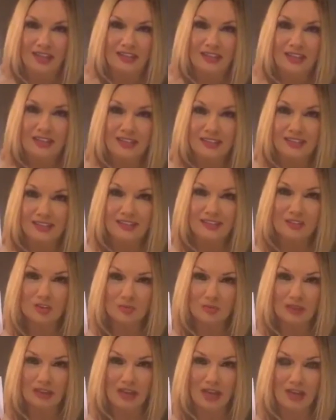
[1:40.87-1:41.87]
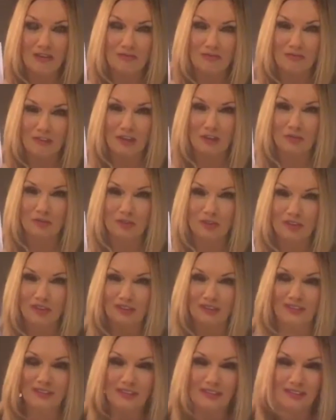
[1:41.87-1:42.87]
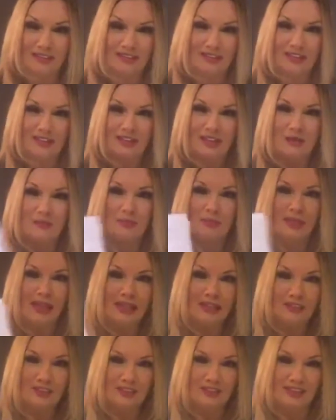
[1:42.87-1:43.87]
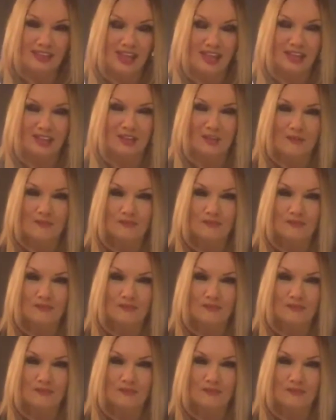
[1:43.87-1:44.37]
This is what a federal complaint looks like.